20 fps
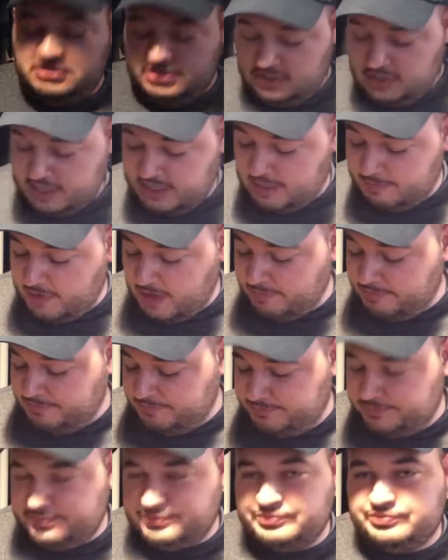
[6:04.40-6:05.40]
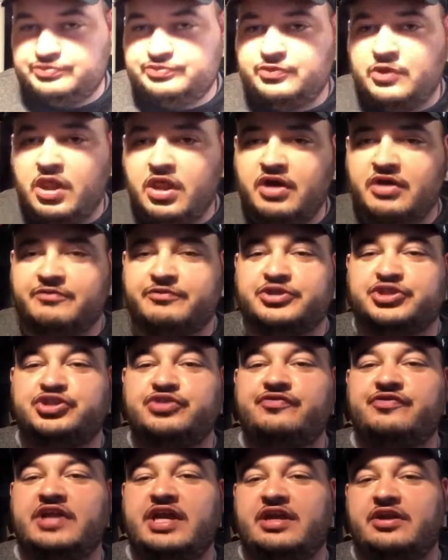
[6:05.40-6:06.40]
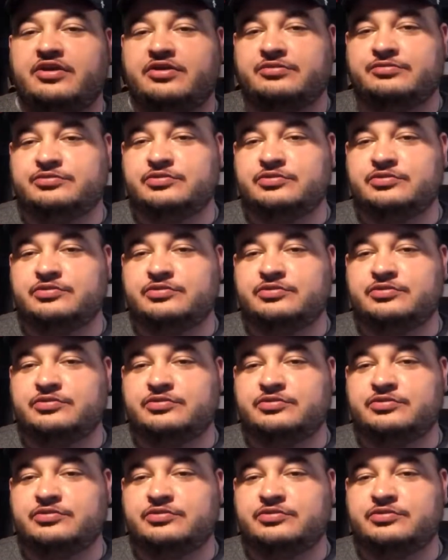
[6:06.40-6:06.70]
I got my Rejuvenator.